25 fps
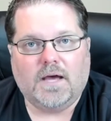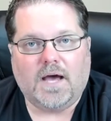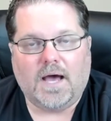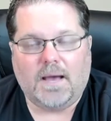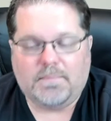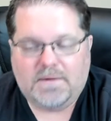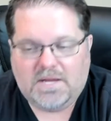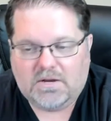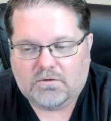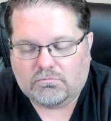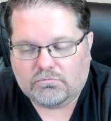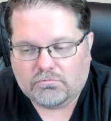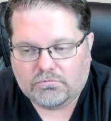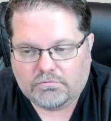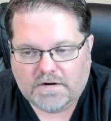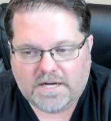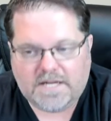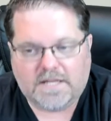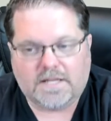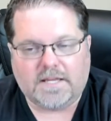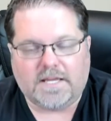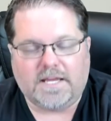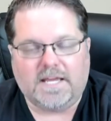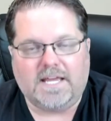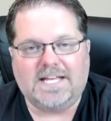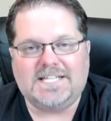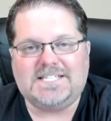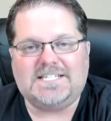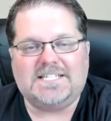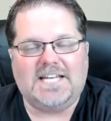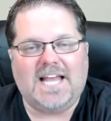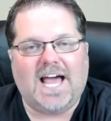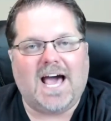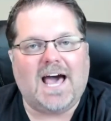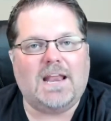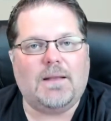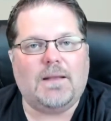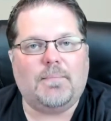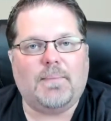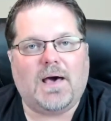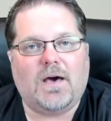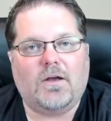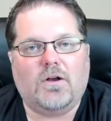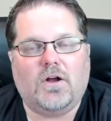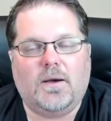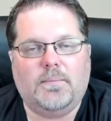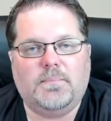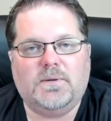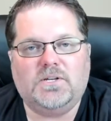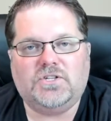I mean, really, it's not
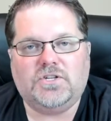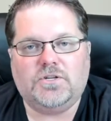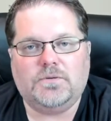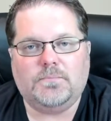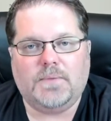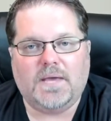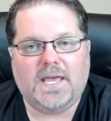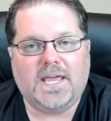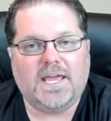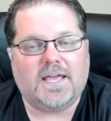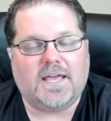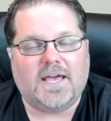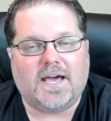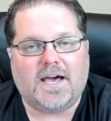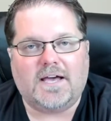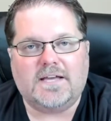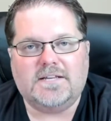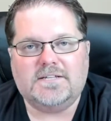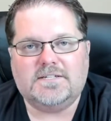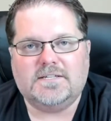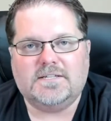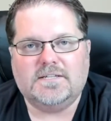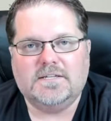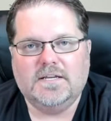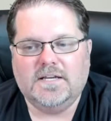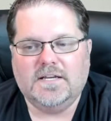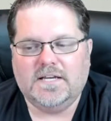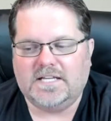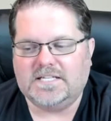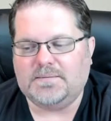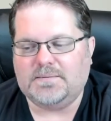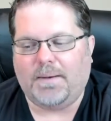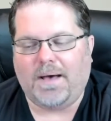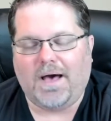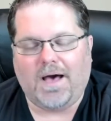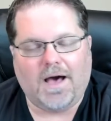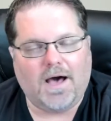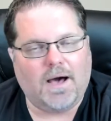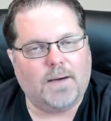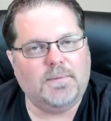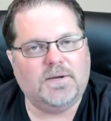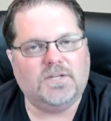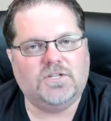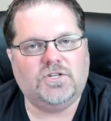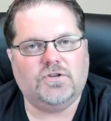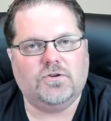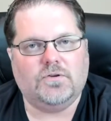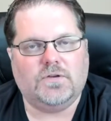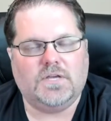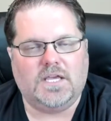about how much you make, guys. It's about how
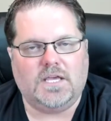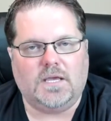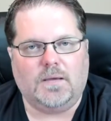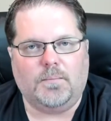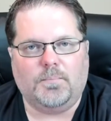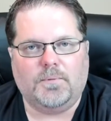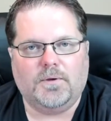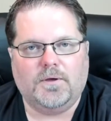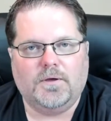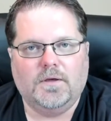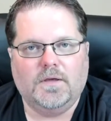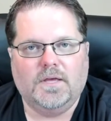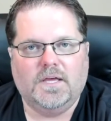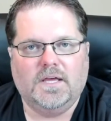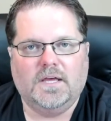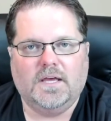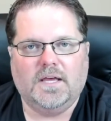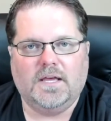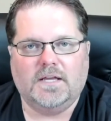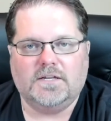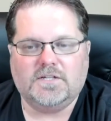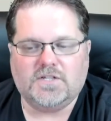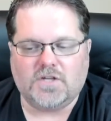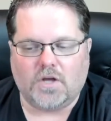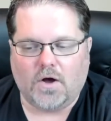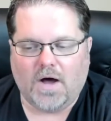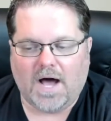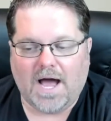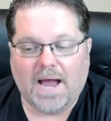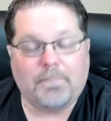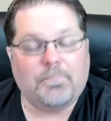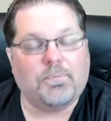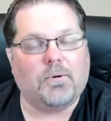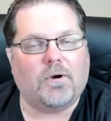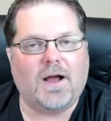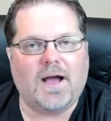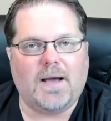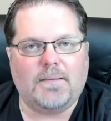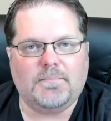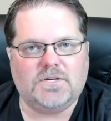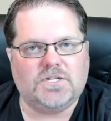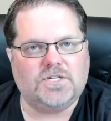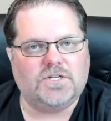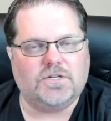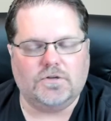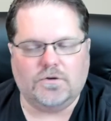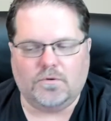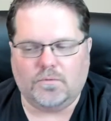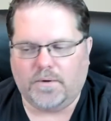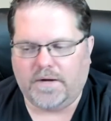much you keep. So I
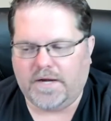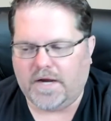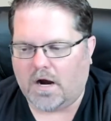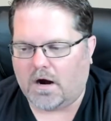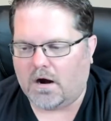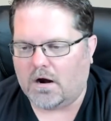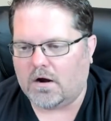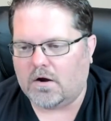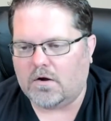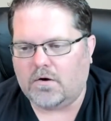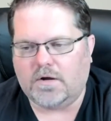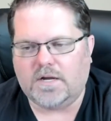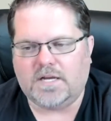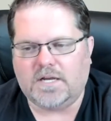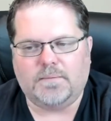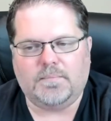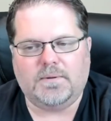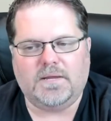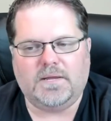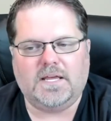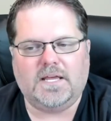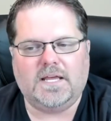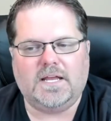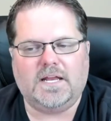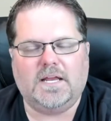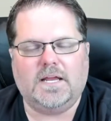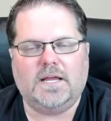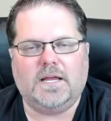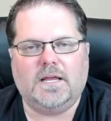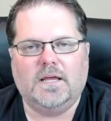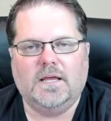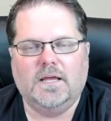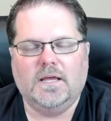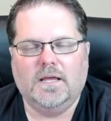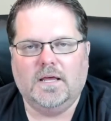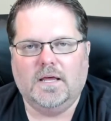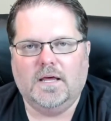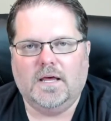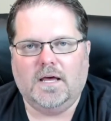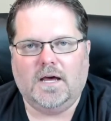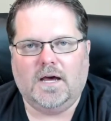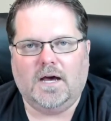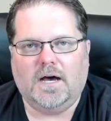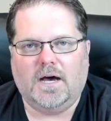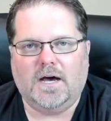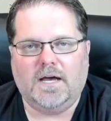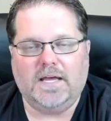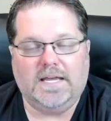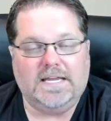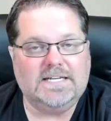promise you, we are going to be getting
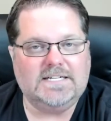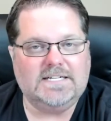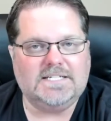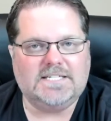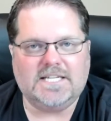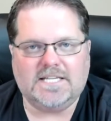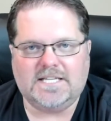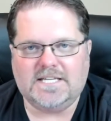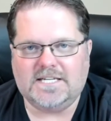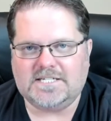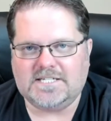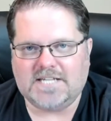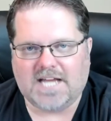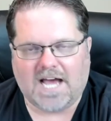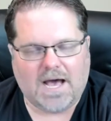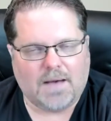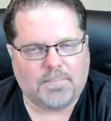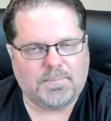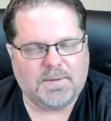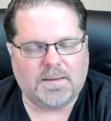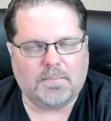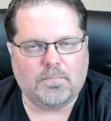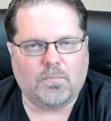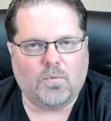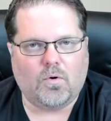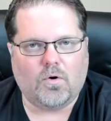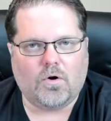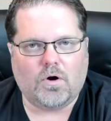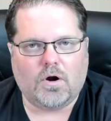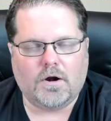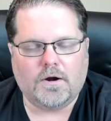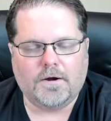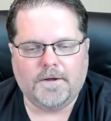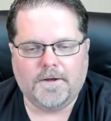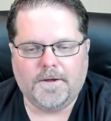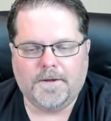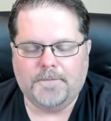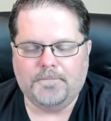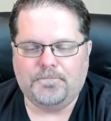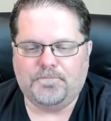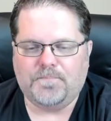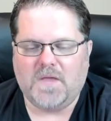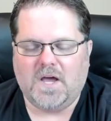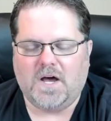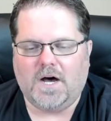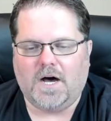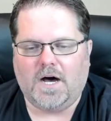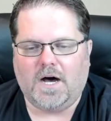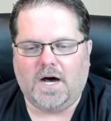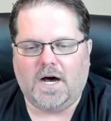into this topic more.
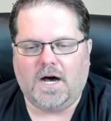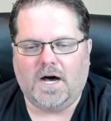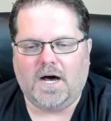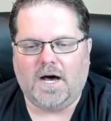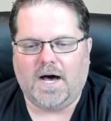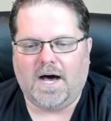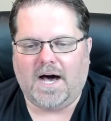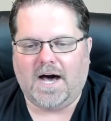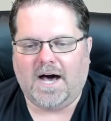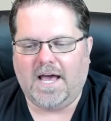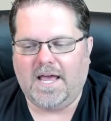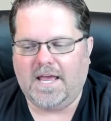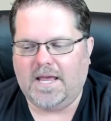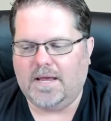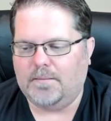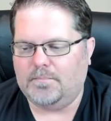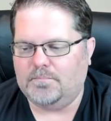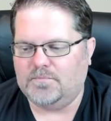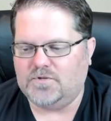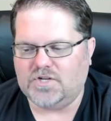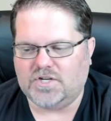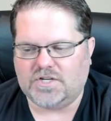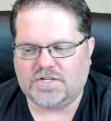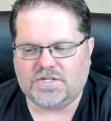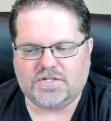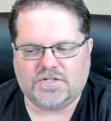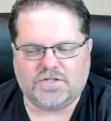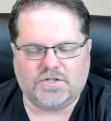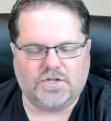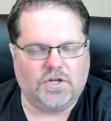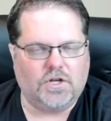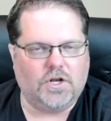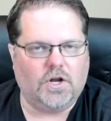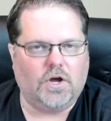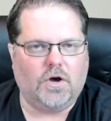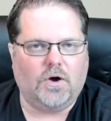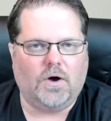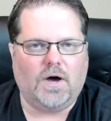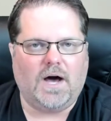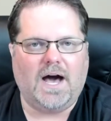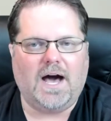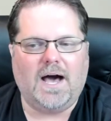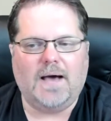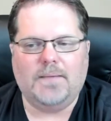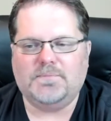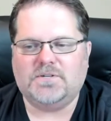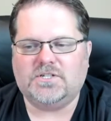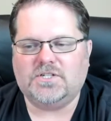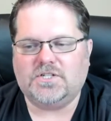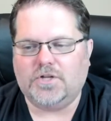I am just, you know,
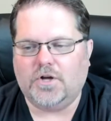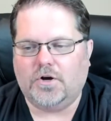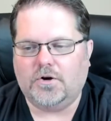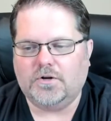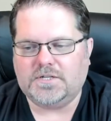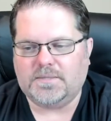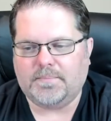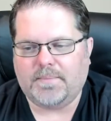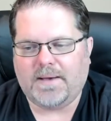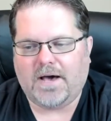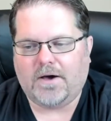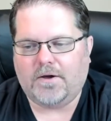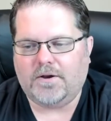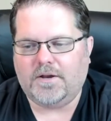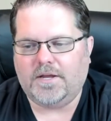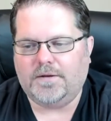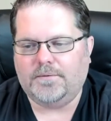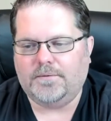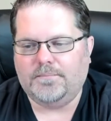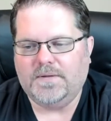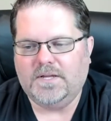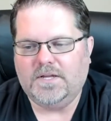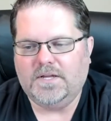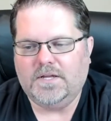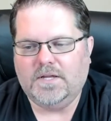I'm stoked about it.